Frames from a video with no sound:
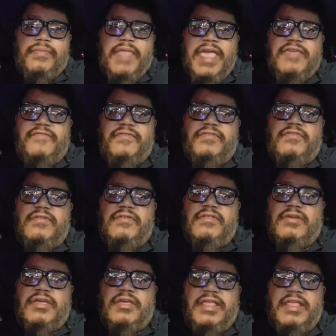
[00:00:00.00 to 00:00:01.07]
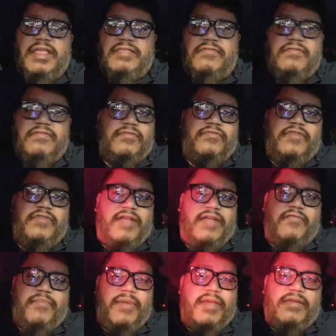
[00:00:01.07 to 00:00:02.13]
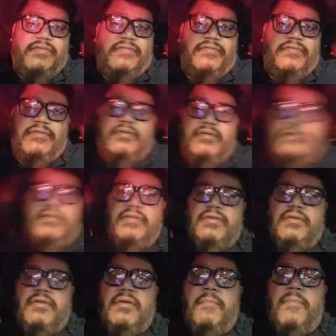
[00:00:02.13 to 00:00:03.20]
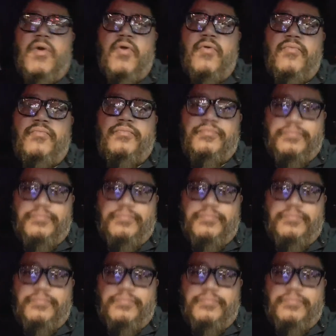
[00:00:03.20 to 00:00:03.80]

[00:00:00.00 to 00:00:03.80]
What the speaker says: Thank you for looking at this little channel of mine. Boom.